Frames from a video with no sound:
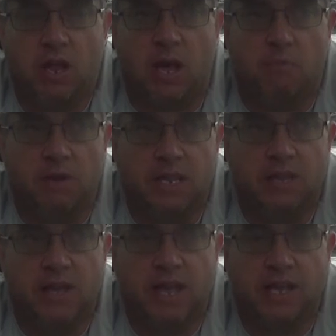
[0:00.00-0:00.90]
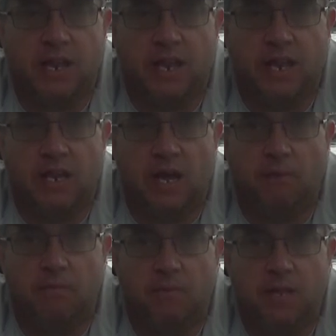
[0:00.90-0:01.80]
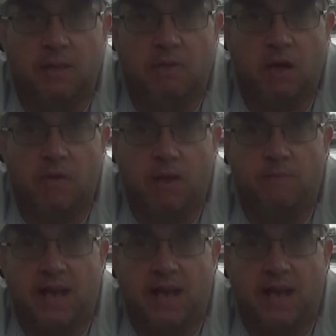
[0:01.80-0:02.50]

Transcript: immediately I got a email right